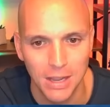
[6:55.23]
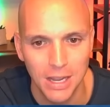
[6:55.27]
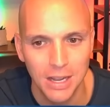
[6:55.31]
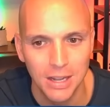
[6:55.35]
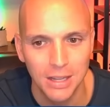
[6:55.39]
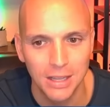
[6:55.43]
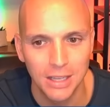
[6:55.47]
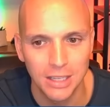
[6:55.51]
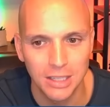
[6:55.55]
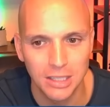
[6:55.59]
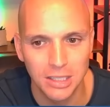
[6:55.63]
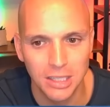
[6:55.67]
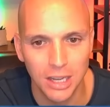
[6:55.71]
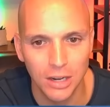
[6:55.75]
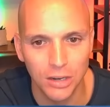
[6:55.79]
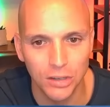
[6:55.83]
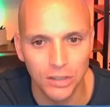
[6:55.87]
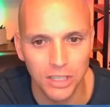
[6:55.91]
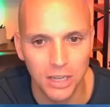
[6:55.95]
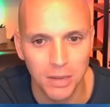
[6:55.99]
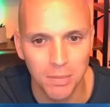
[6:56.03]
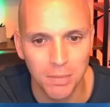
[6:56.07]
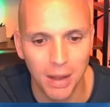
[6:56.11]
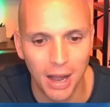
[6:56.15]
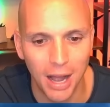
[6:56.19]
that settles
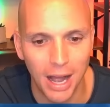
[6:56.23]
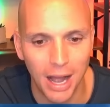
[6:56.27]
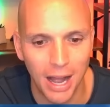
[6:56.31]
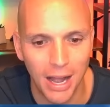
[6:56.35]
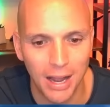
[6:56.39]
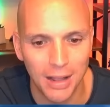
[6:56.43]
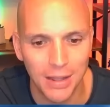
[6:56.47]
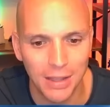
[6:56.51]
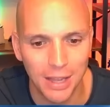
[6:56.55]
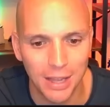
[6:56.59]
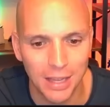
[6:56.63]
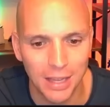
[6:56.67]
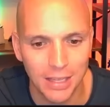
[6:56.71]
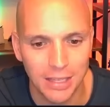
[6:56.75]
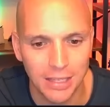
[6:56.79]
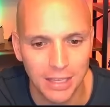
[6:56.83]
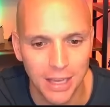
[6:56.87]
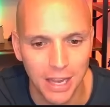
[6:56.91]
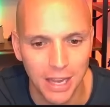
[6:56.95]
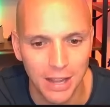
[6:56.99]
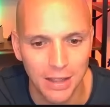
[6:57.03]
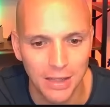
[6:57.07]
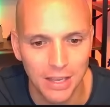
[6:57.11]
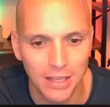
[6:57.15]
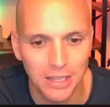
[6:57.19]
in behind this,
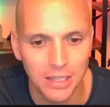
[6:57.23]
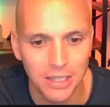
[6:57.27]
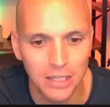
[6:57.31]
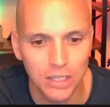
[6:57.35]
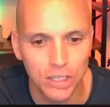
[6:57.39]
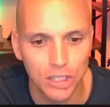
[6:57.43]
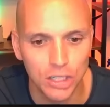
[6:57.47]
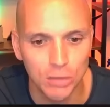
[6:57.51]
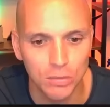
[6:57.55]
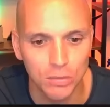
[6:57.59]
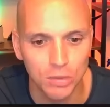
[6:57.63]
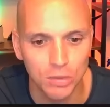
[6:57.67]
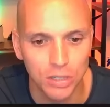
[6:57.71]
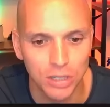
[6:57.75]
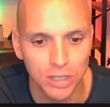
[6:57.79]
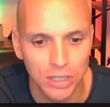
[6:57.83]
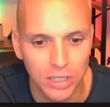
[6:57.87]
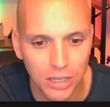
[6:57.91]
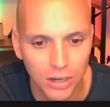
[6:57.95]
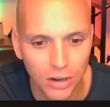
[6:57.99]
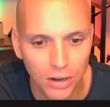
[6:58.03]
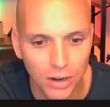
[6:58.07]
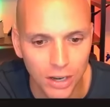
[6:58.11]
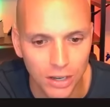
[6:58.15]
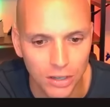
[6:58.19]
and this is some
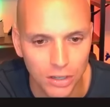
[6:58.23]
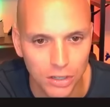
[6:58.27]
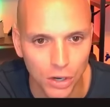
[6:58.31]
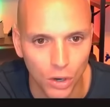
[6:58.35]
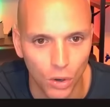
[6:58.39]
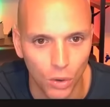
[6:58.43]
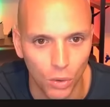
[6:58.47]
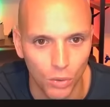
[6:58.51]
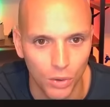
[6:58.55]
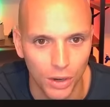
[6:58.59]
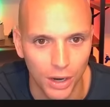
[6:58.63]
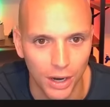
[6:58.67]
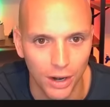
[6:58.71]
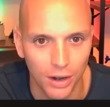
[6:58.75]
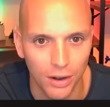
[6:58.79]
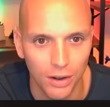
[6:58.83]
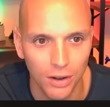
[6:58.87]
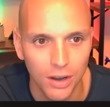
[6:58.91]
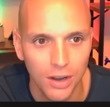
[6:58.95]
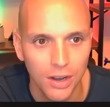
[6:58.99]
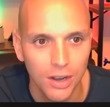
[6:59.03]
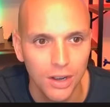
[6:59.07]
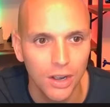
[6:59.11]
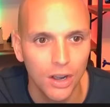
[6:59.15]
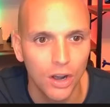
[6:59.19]
serious cold air,
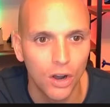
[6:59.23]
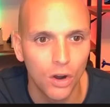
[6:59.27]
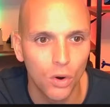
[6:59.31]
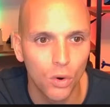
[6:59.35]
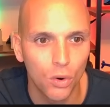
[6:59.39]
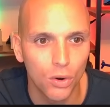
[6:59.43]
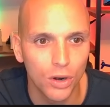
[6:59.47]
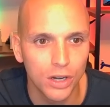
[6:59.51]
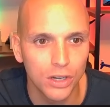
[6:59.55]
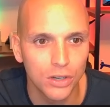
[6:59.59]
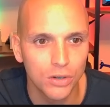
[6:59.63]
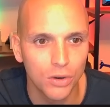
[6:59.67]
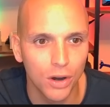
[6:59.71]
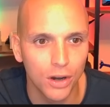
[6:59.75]
according to our